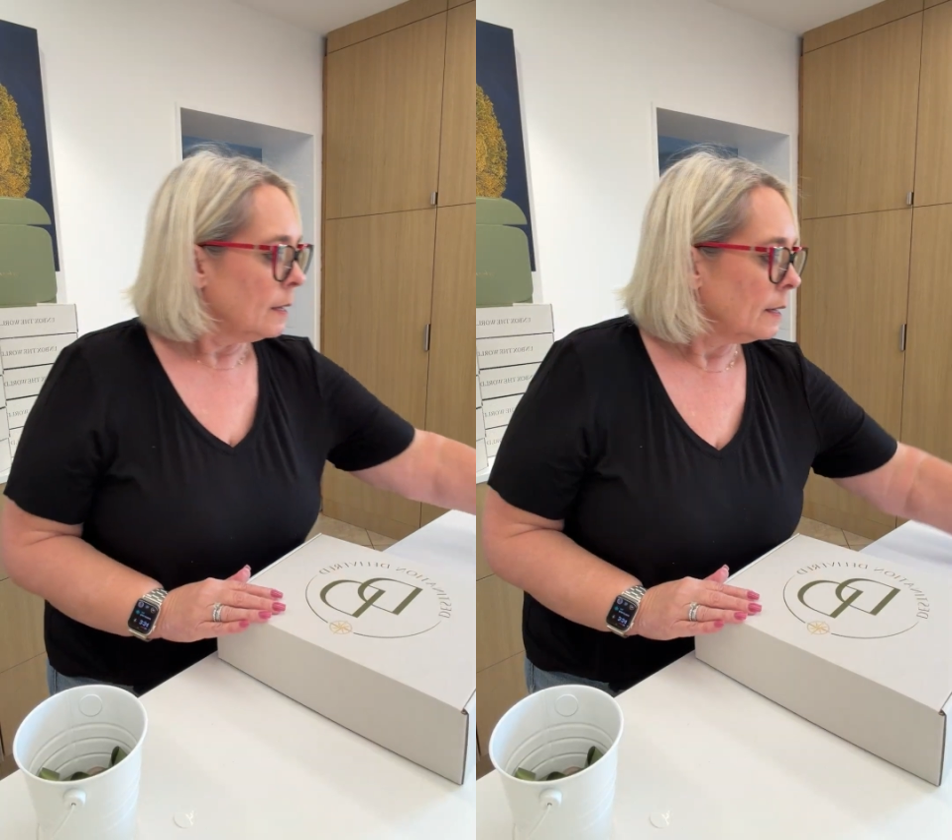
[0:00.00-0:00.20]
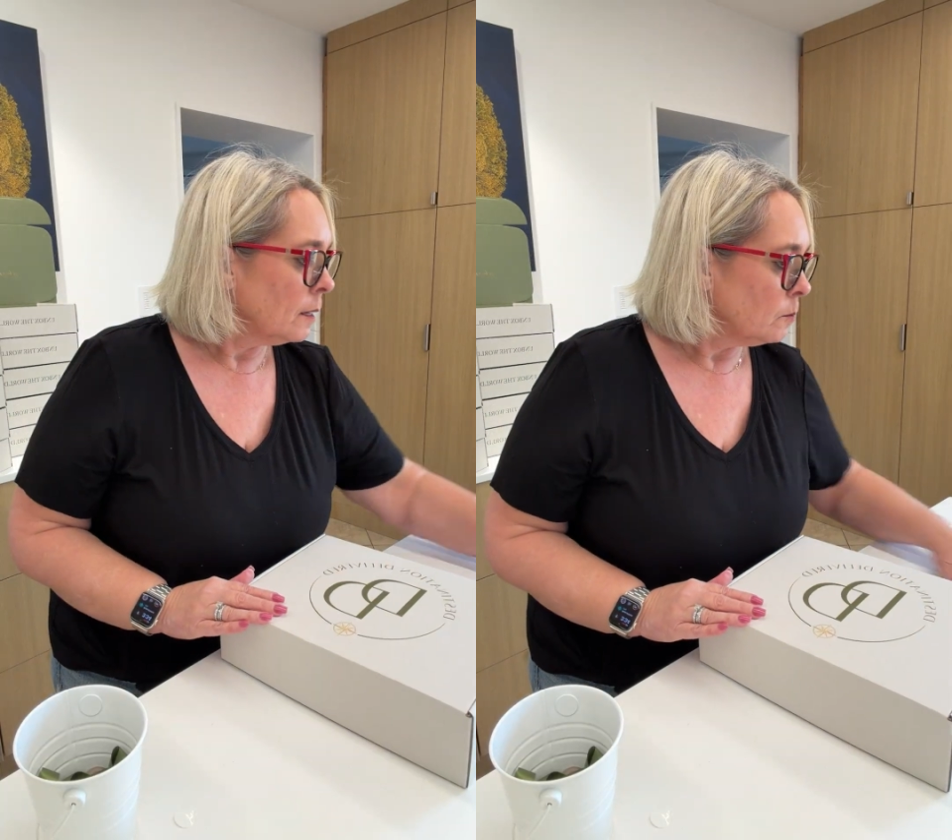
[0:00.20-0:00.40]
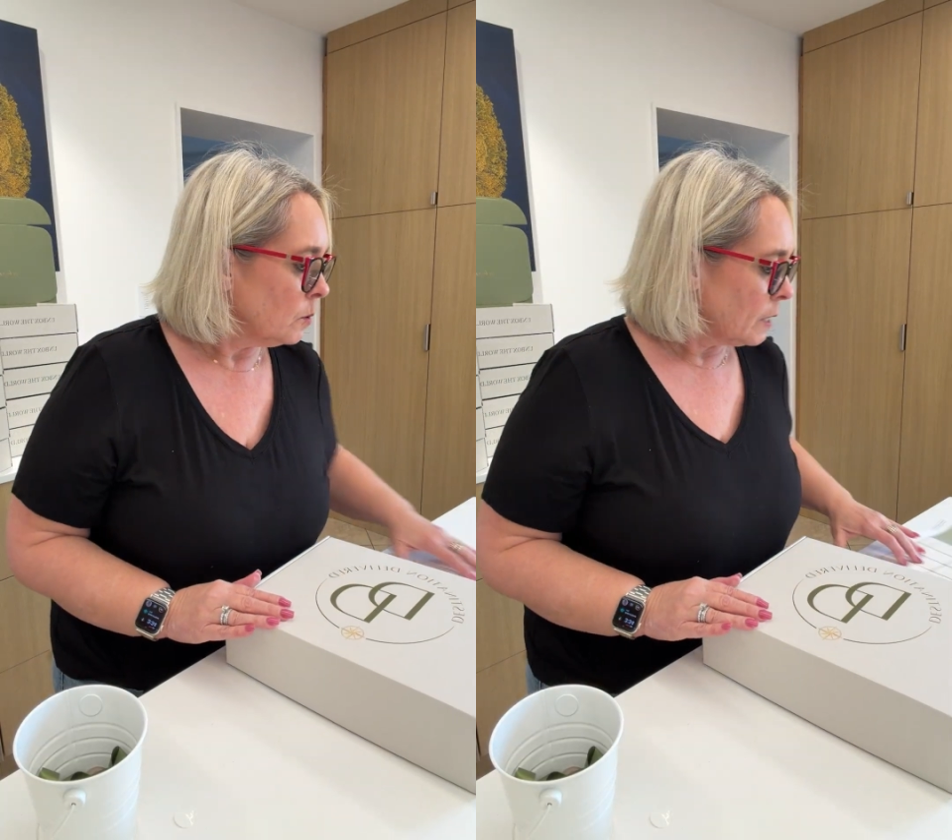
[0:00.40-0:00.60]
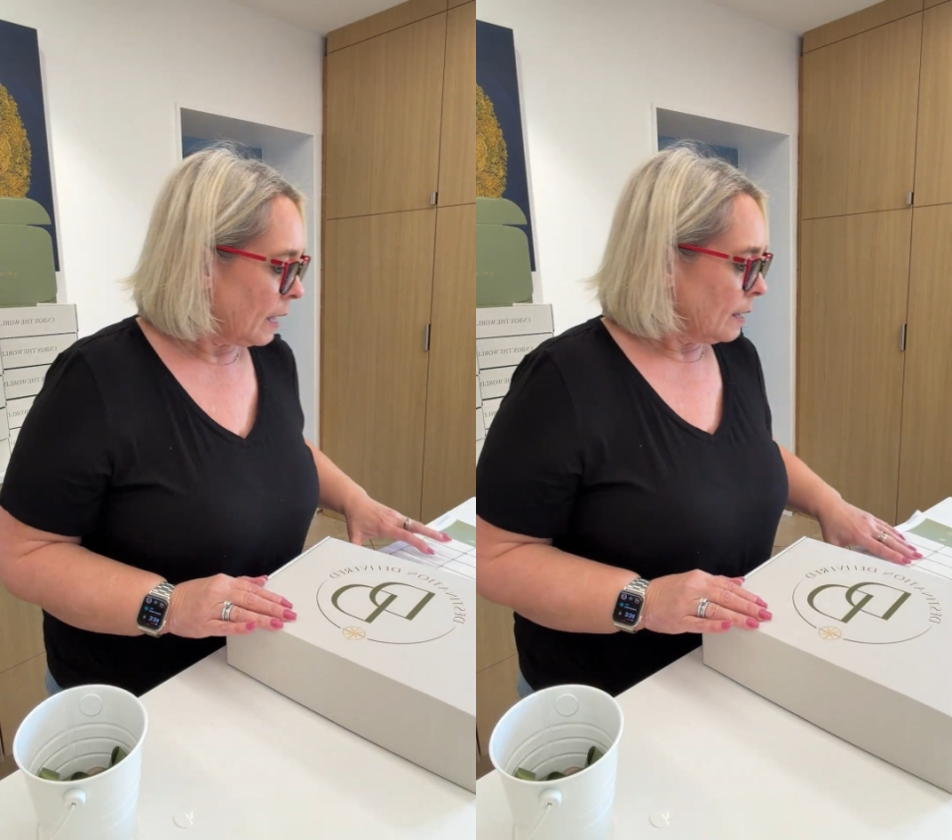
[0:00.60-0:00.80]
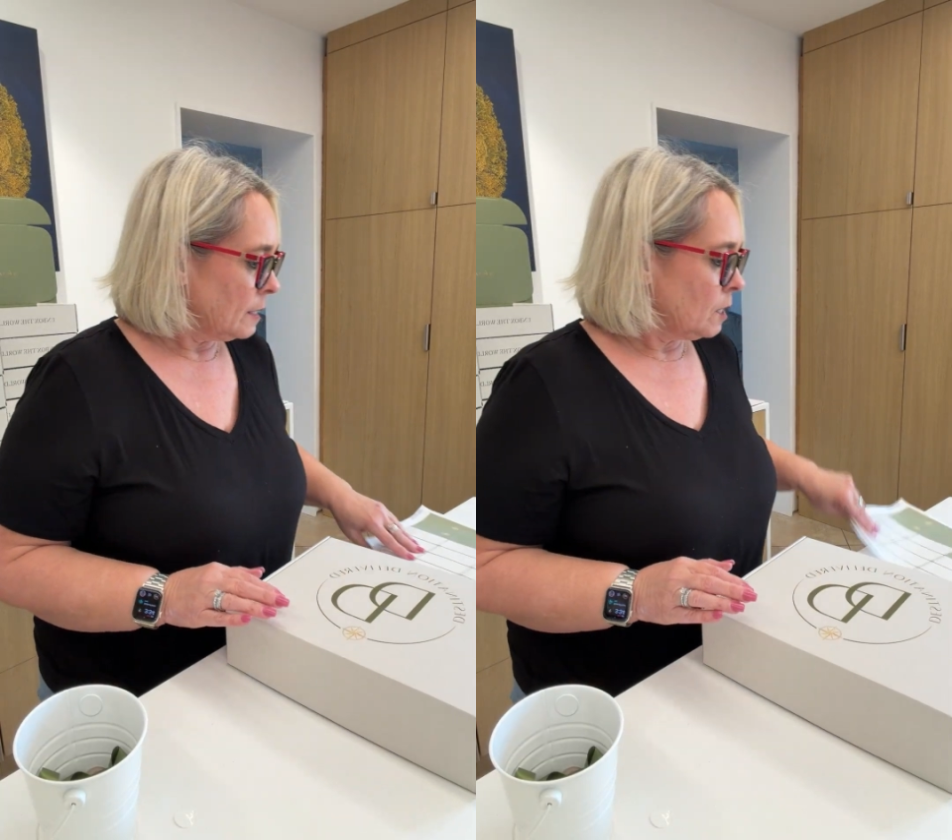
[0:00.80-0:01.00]
it will
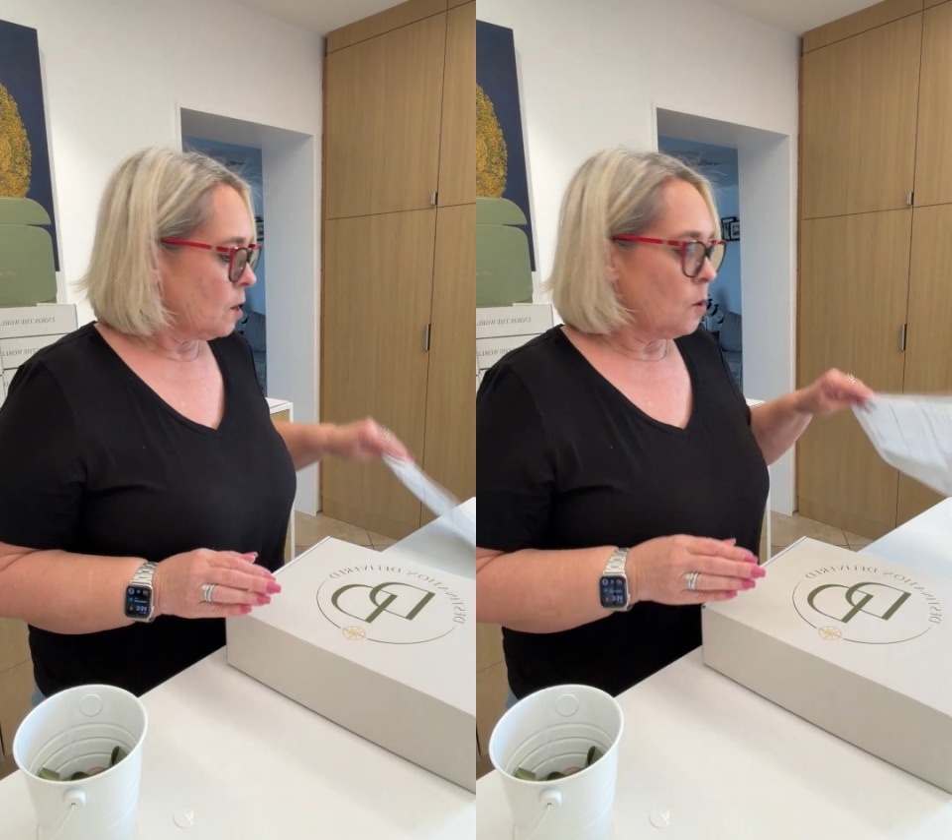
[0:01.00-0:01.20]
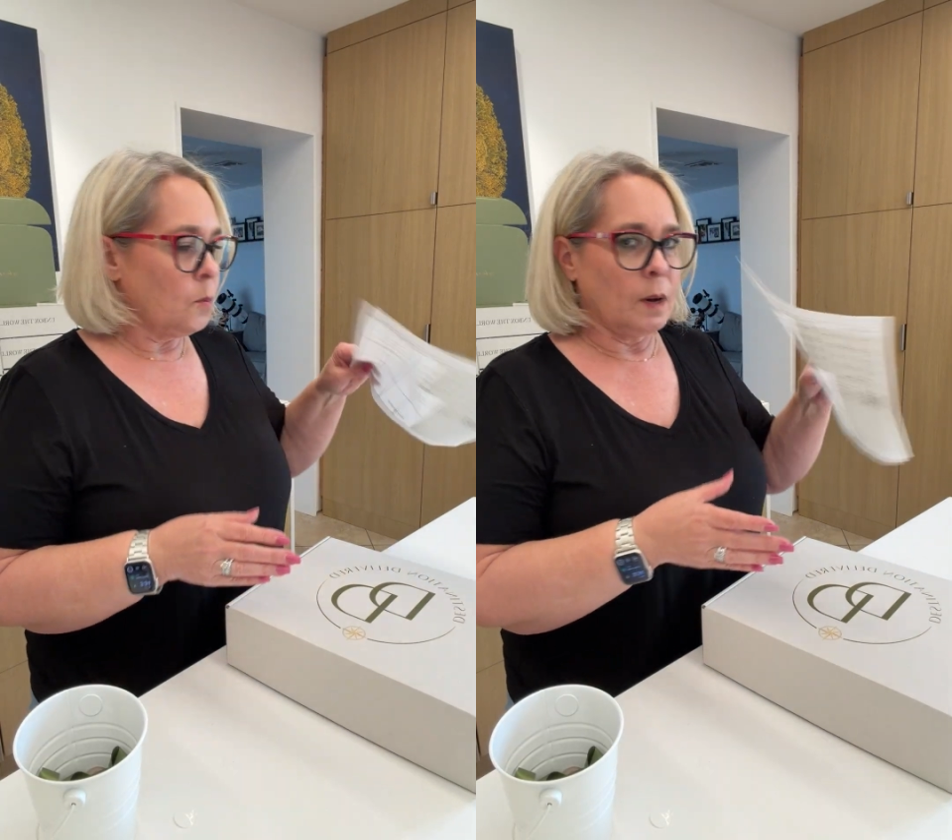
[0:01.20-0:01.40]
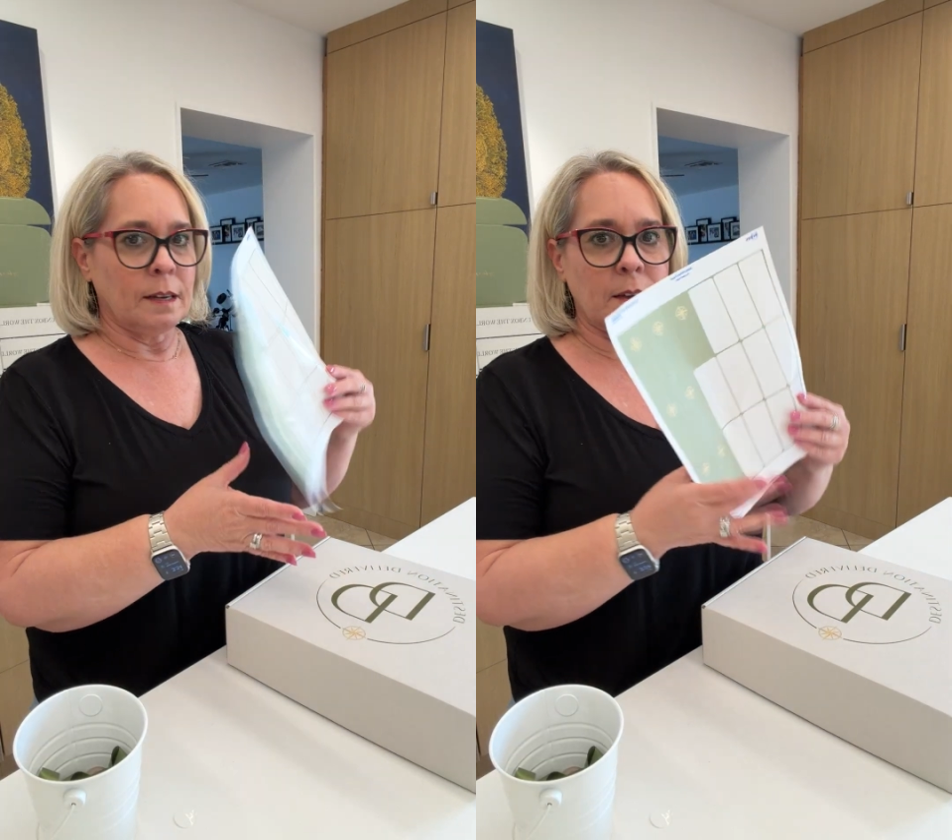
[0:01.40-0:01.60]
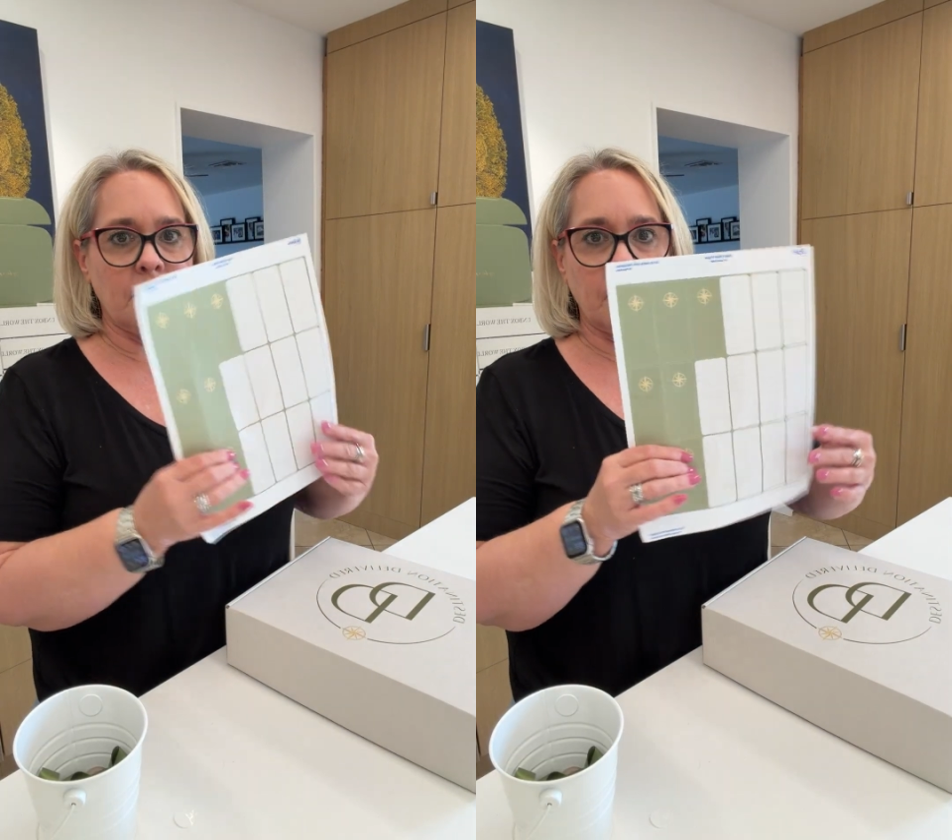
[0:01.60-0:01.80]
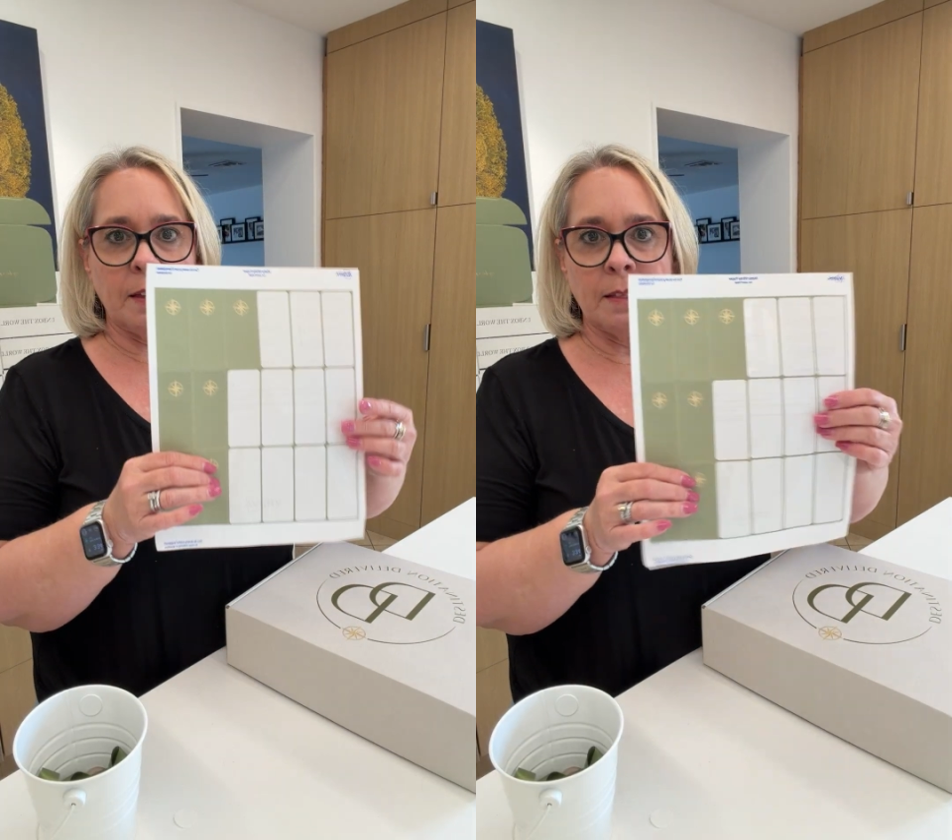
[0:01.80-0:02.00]
get one of